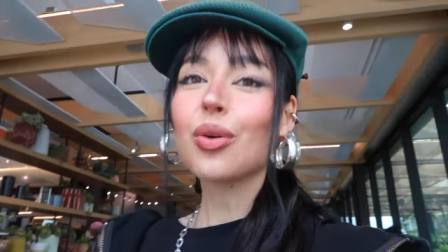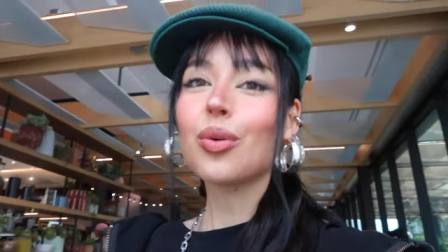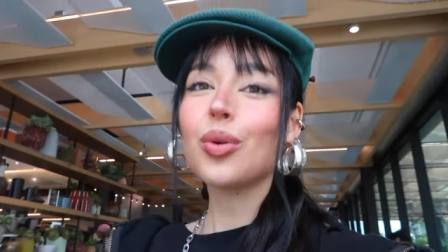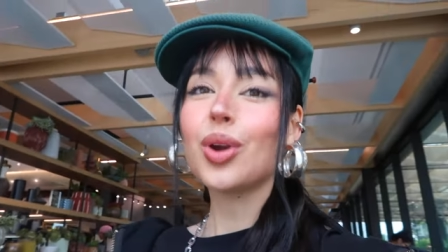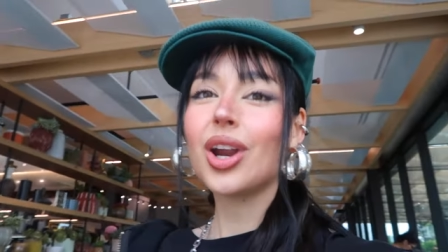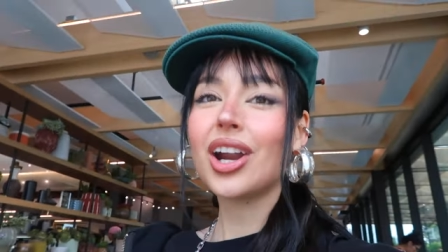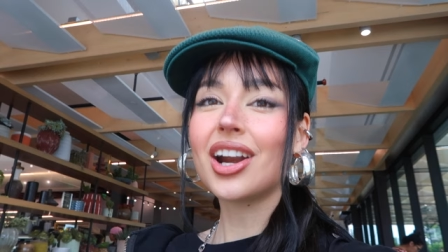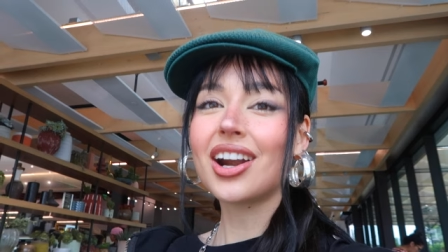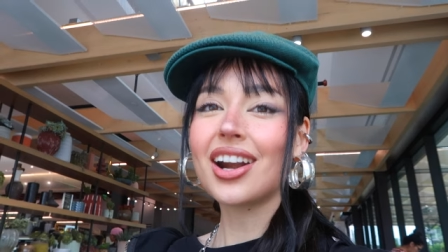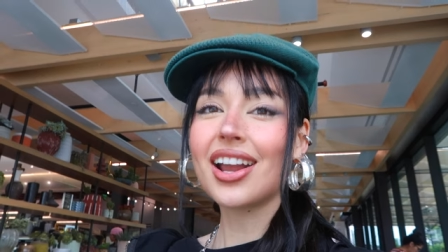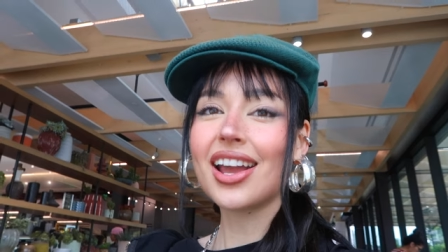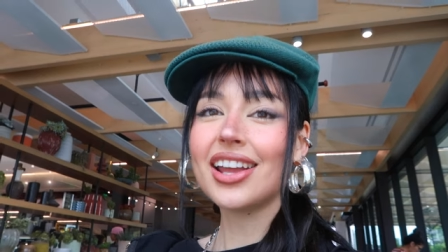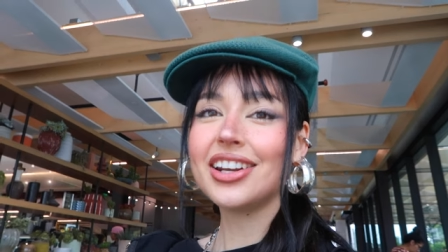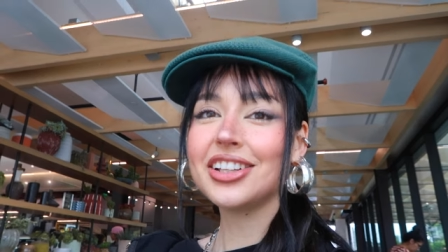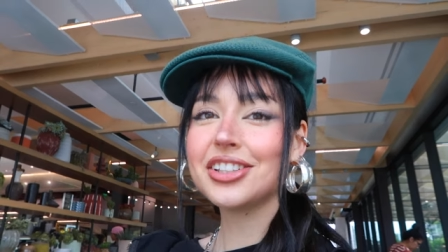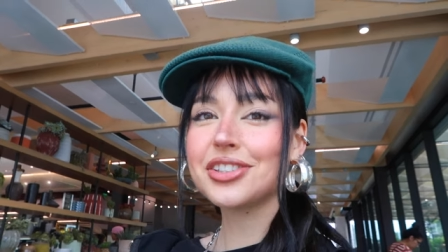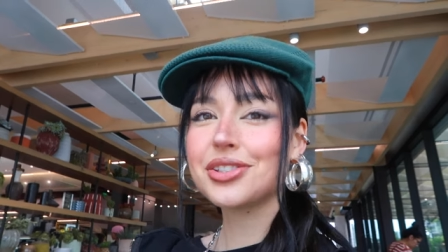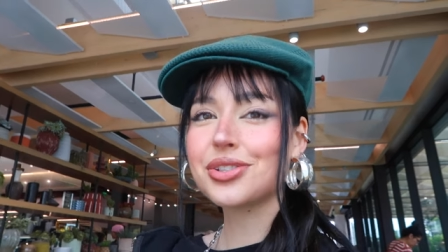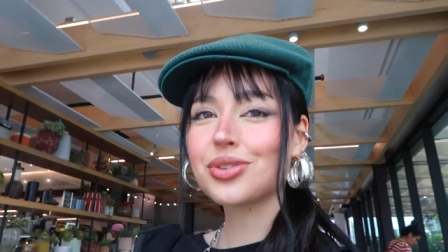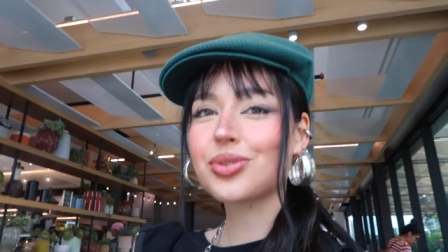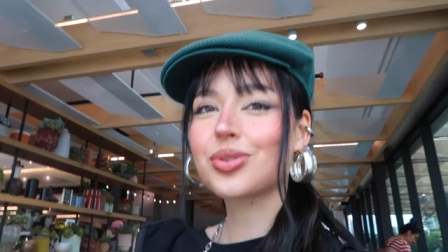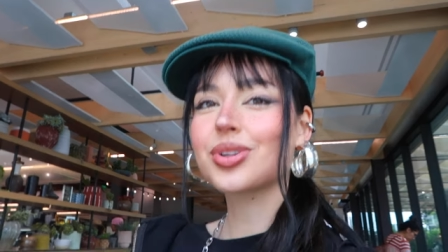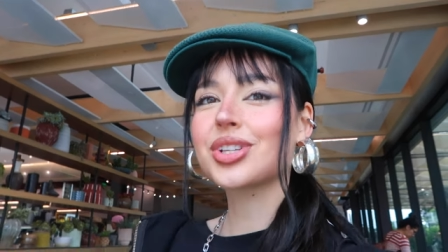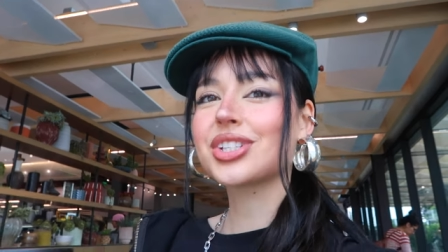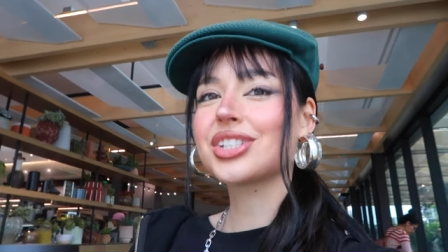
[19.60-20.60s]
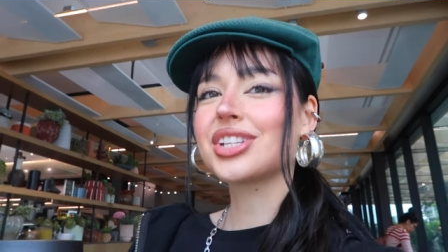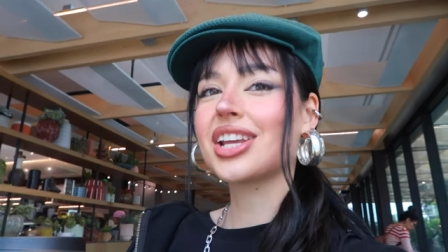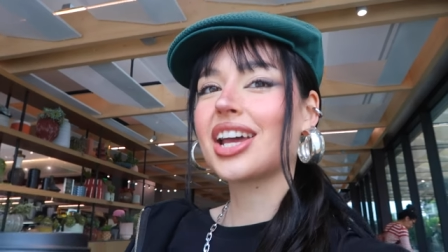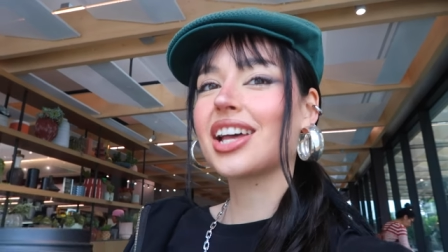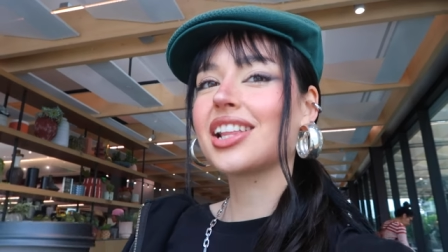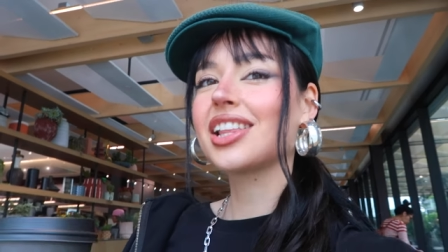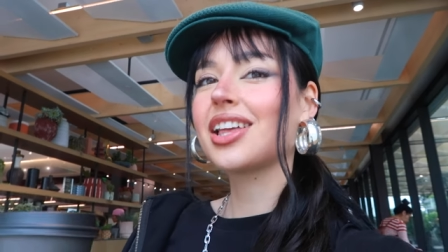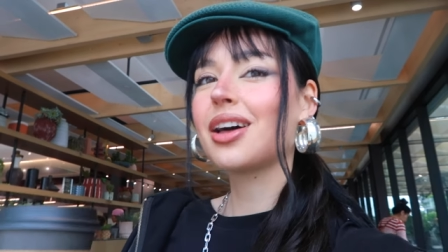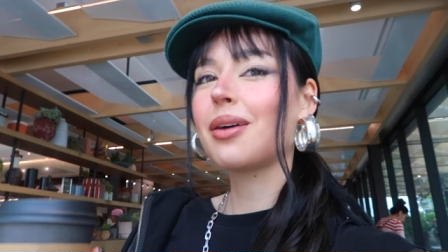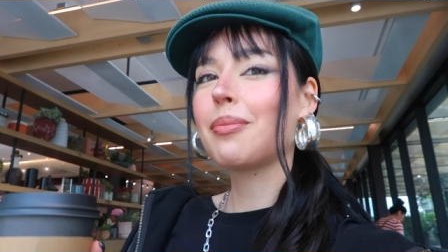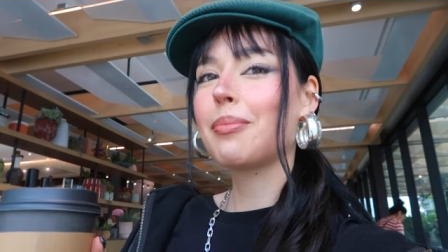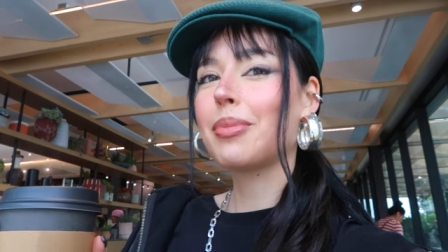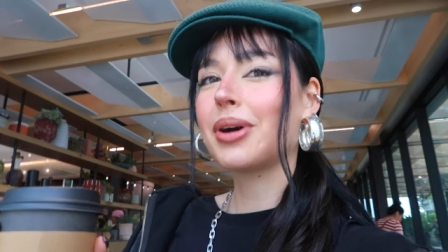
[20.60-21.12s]
We are heading to
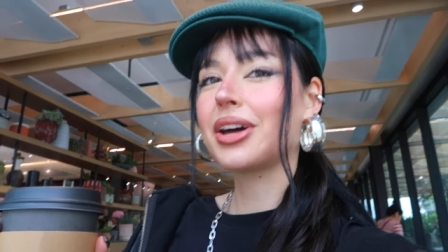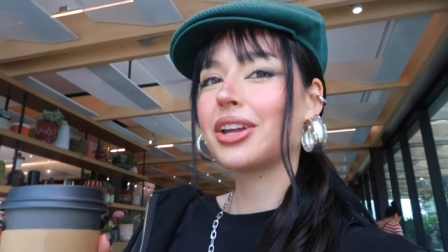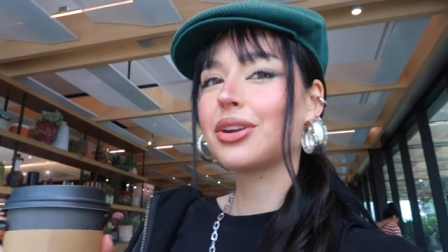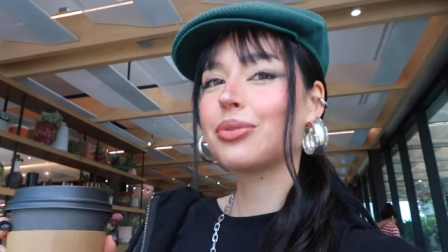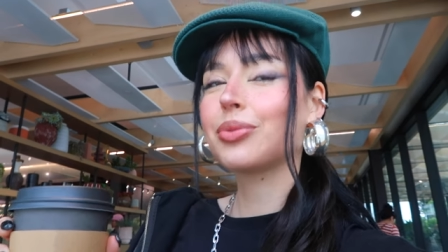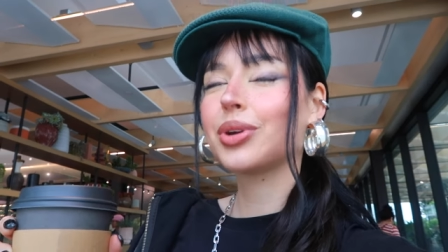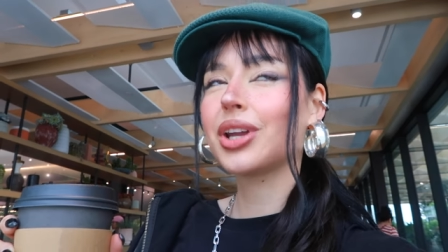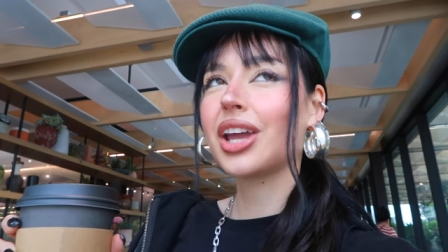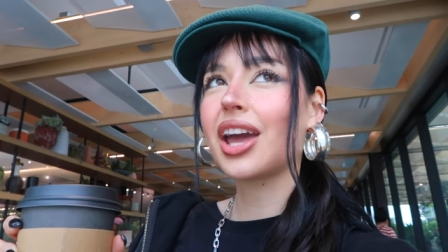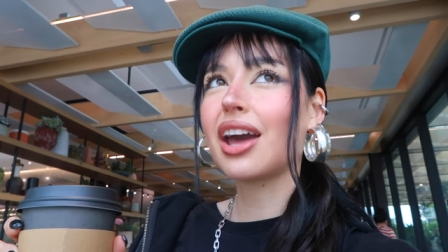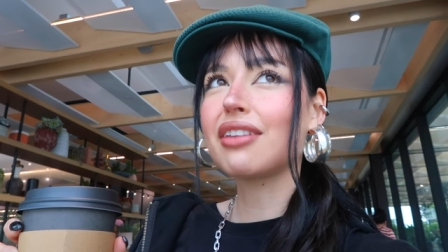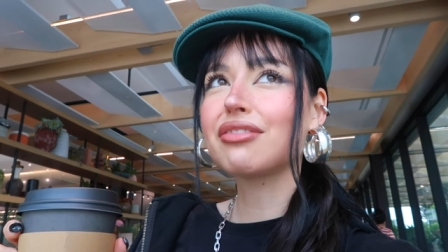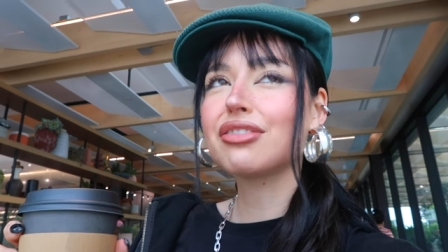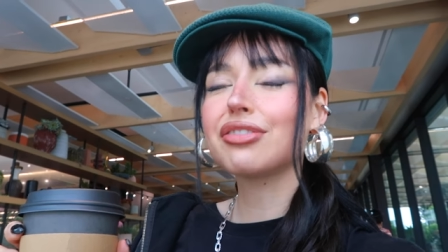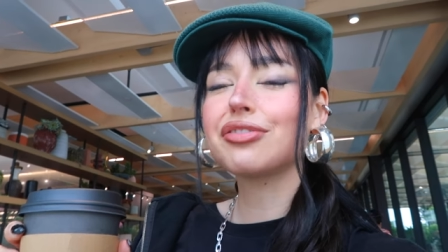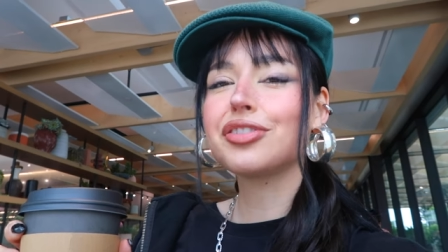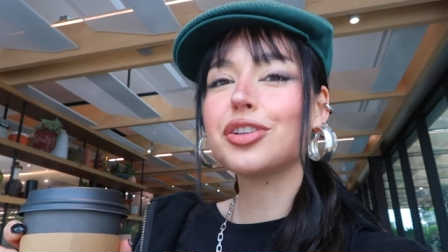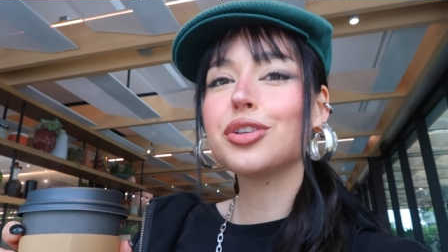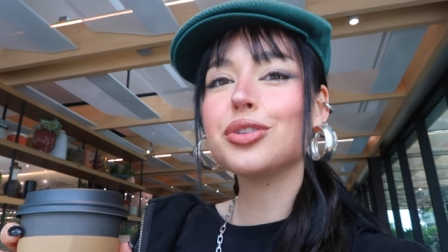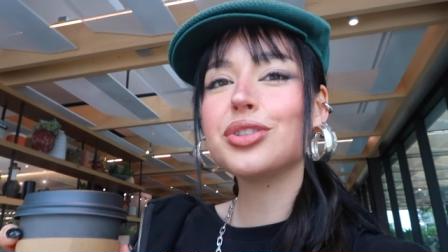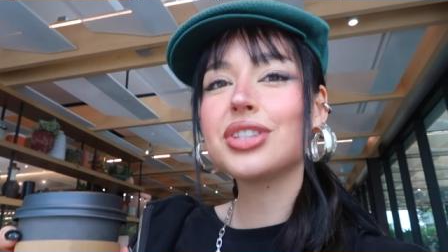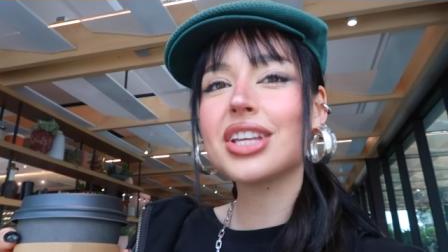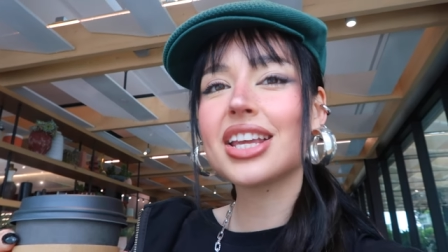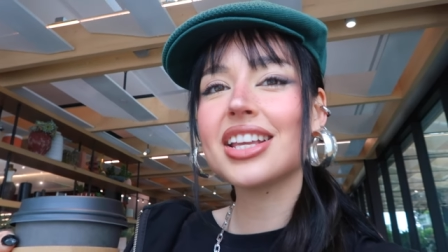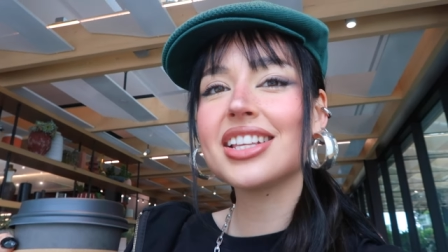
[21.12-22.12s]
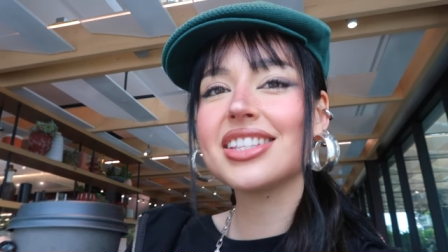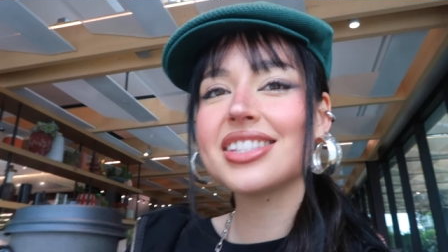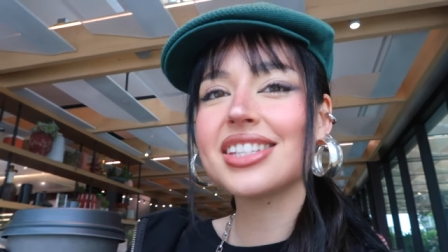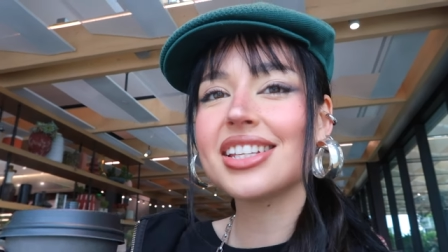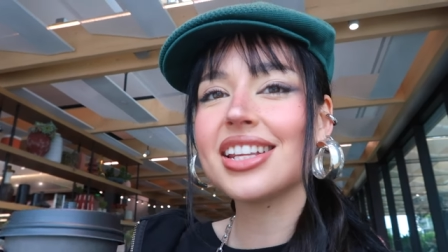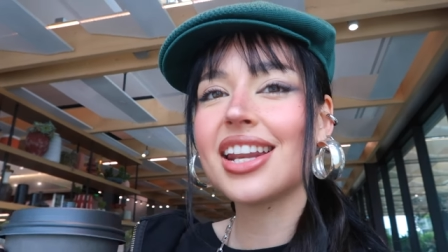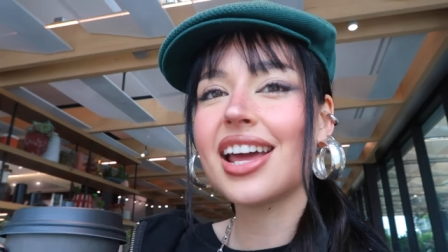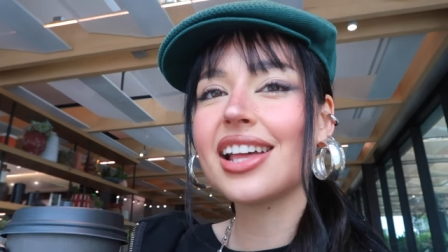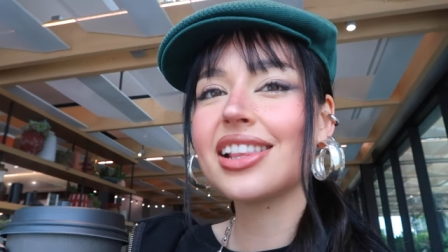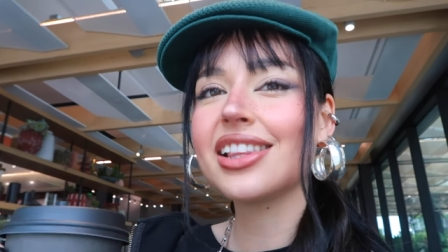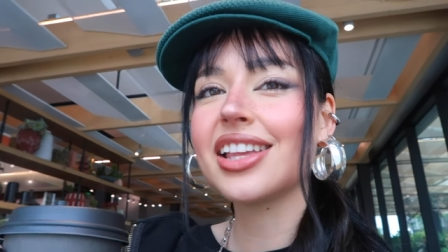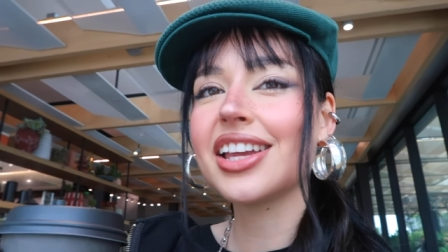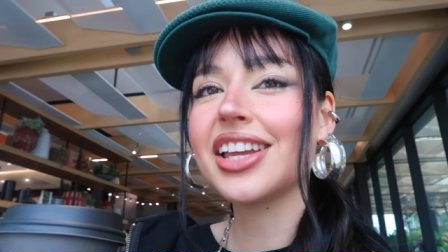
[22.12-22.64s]
Coachella, but we have a few days
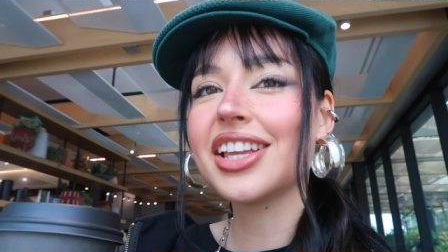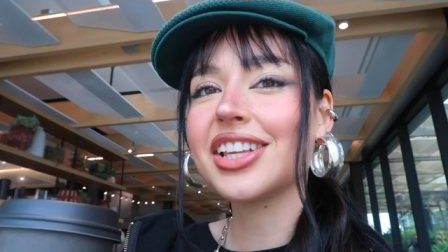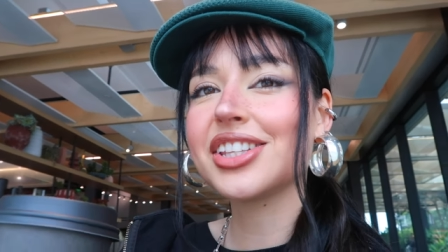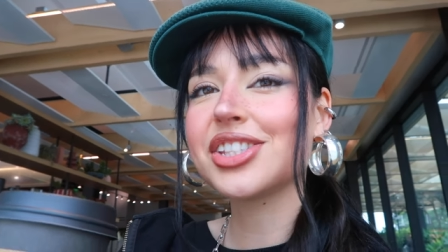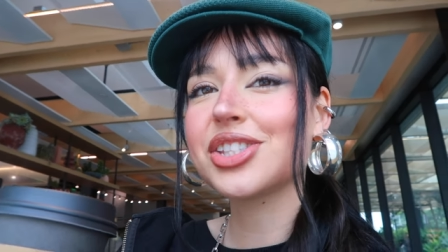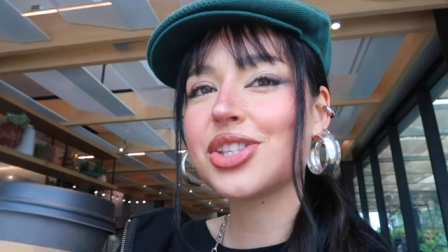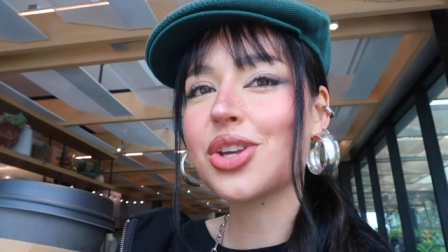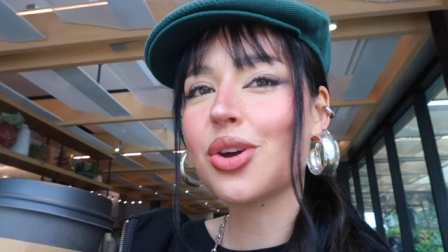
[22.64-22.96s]
in LA,